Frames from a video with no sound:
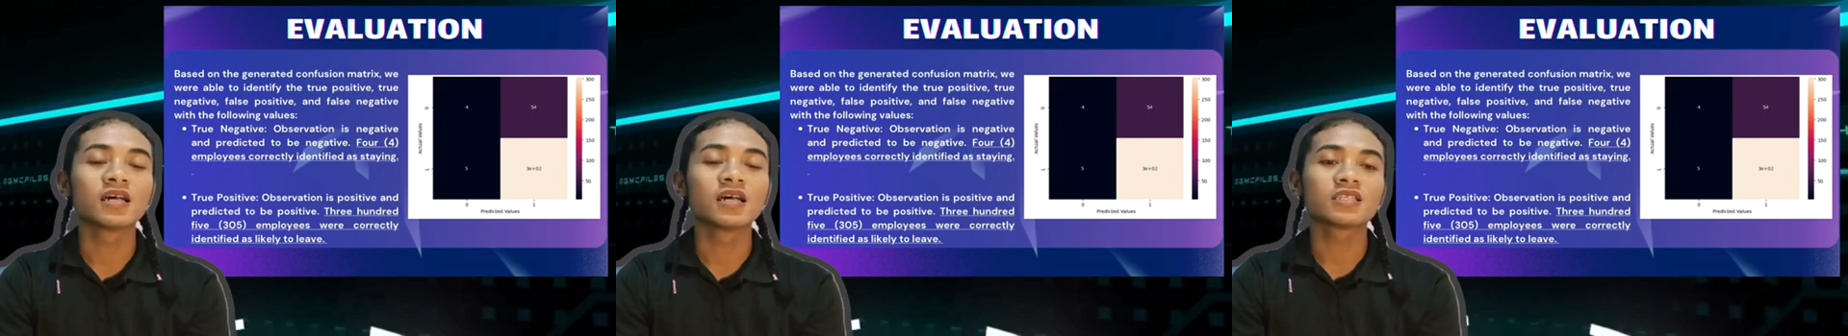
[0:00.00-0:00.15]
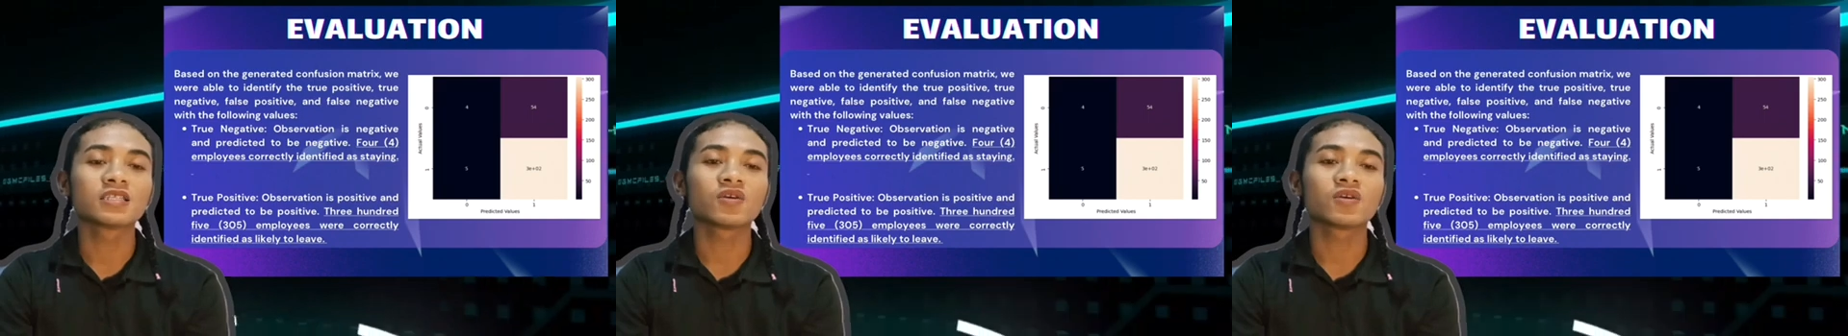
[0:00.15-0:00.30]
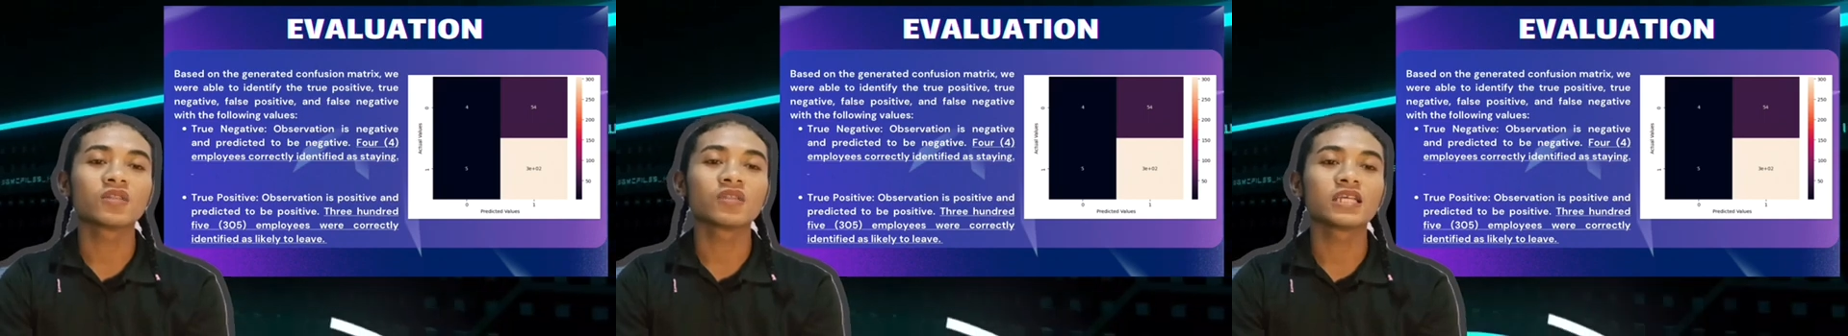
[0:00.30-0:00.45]

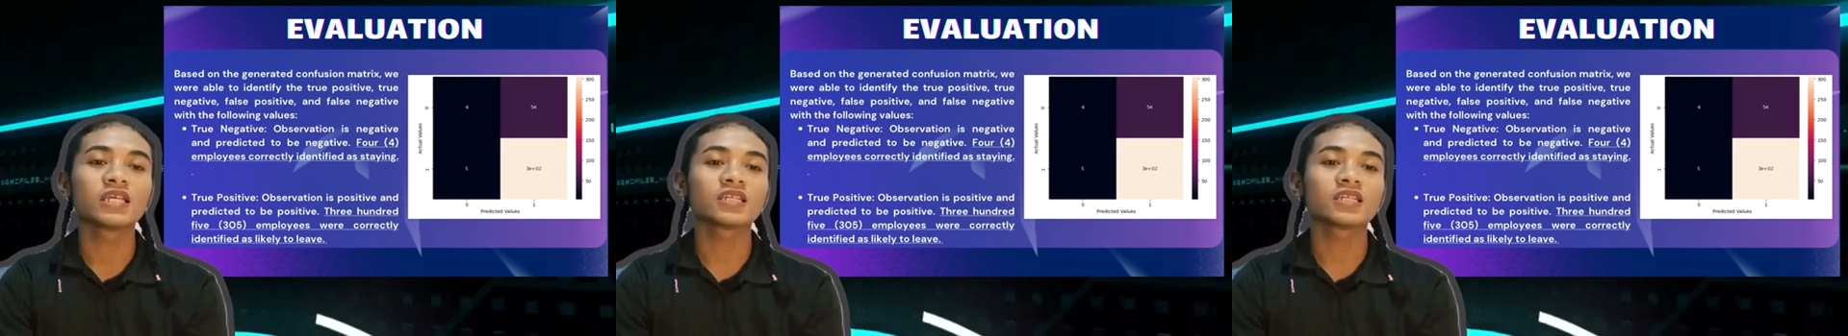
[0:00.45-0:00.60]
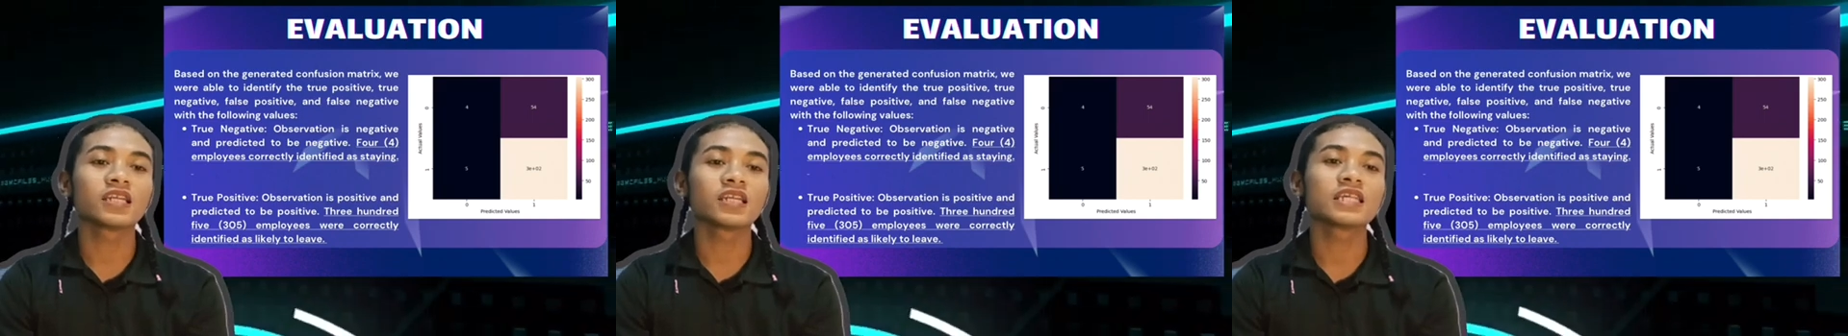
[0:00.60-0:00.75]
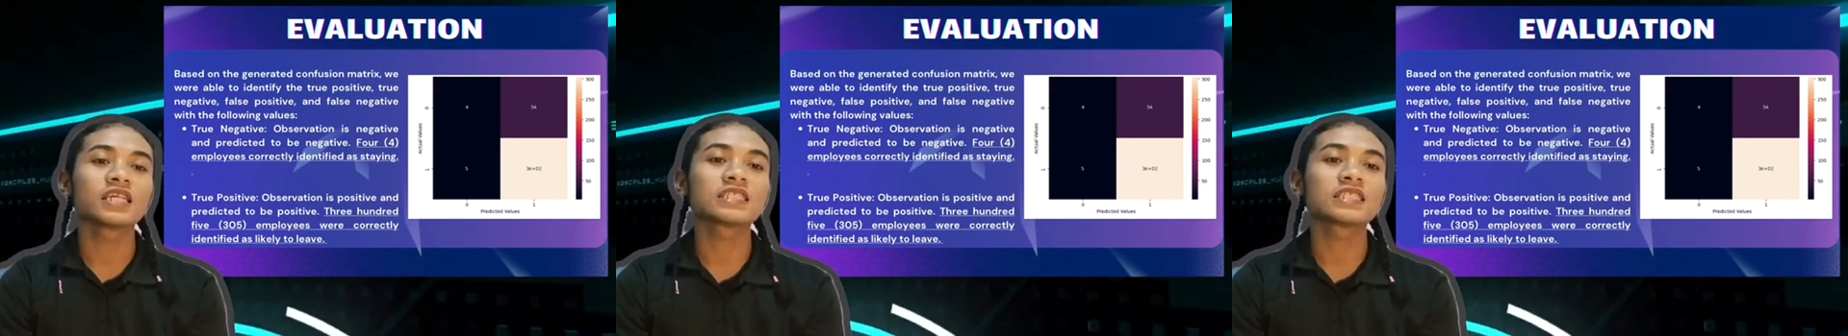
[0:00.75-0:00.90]
So, these
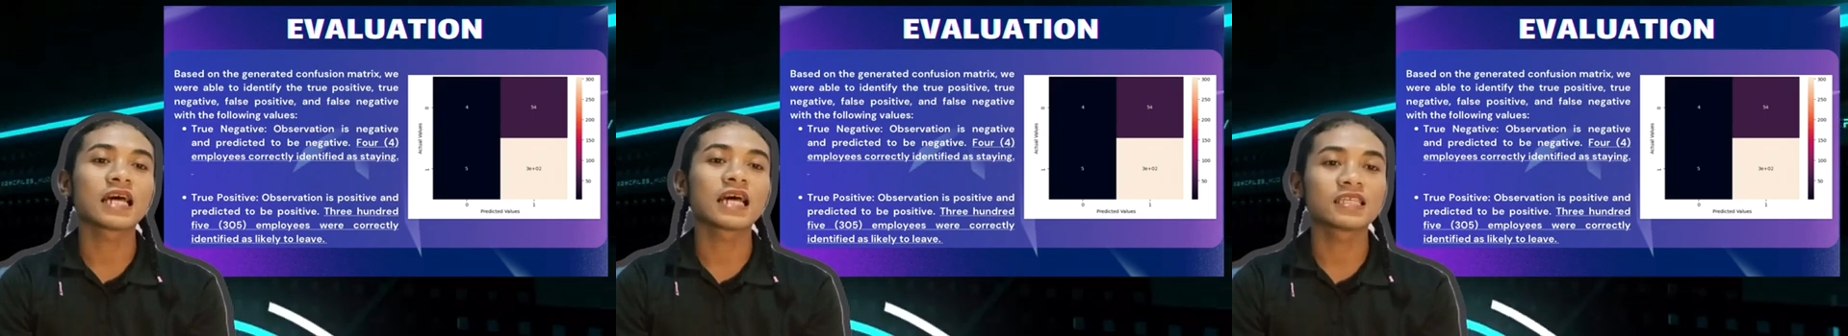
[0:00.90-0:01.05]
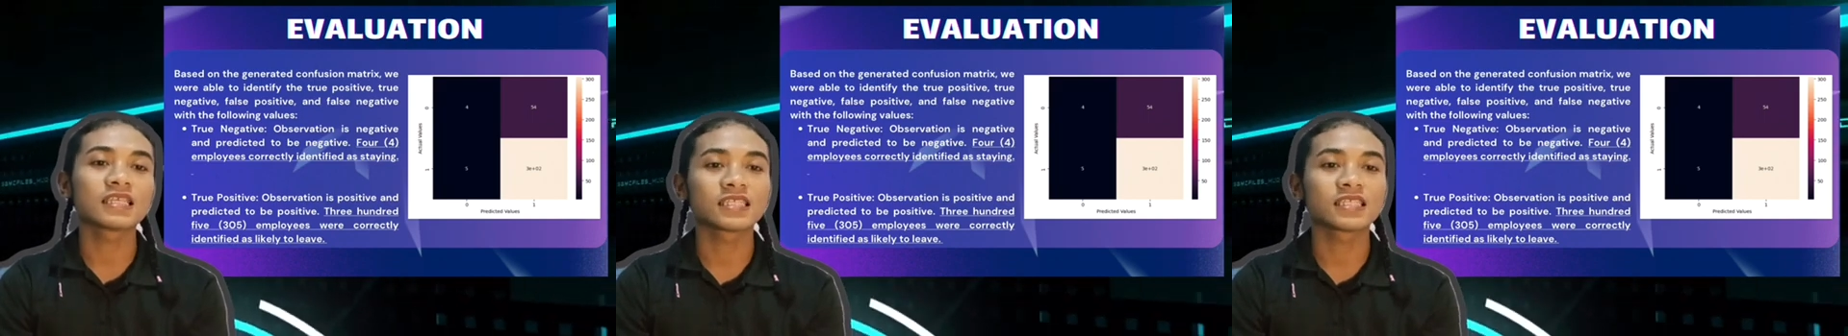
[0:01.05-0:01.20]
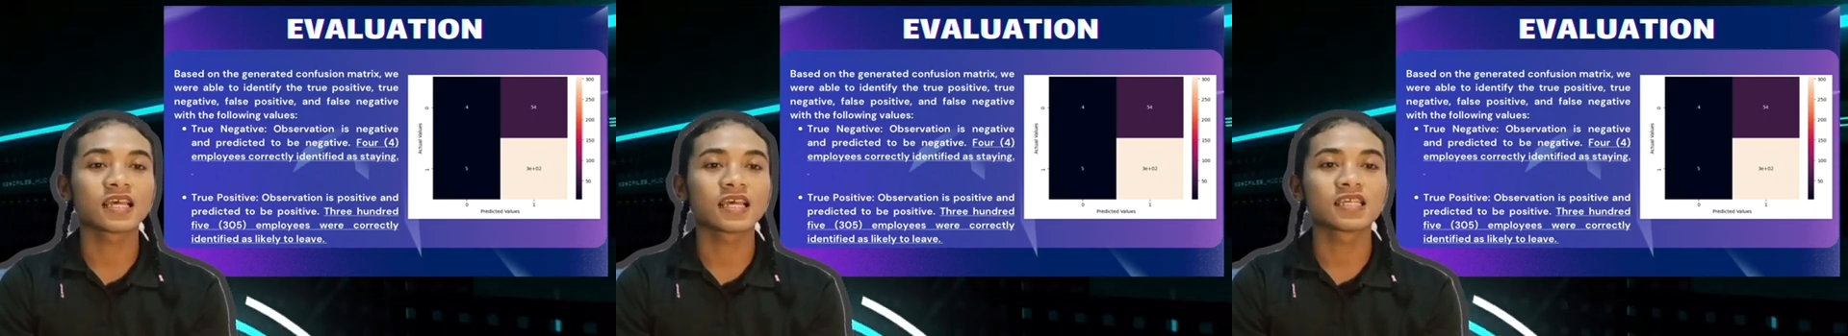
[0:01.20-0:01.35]
are
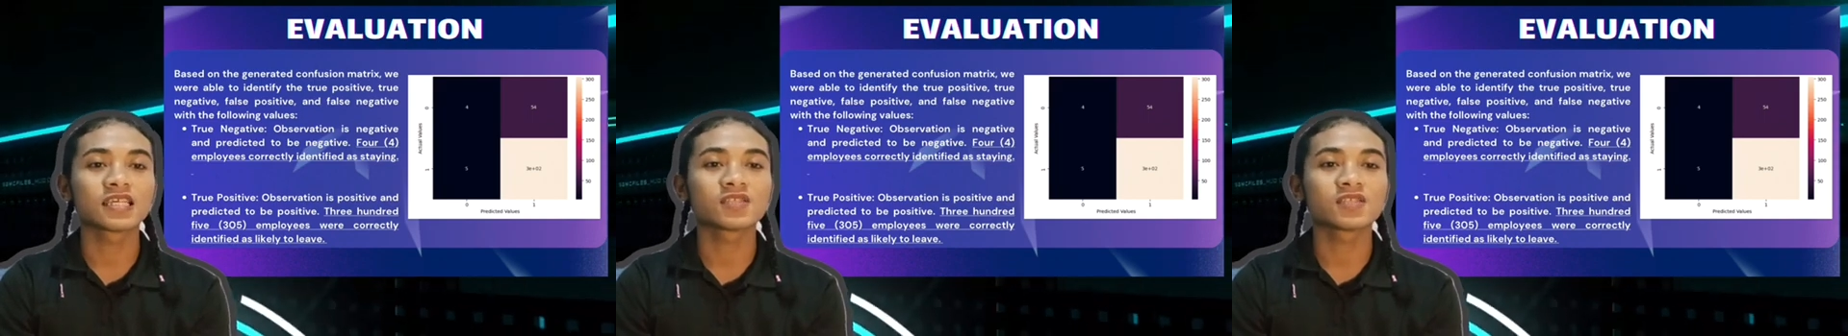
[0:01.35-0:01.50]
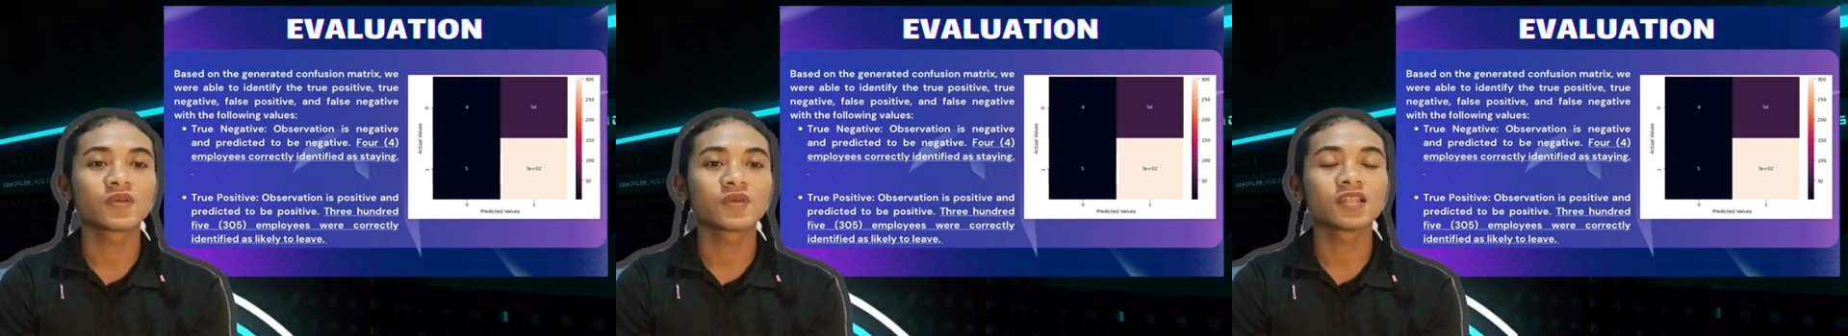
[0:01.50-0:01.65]
instances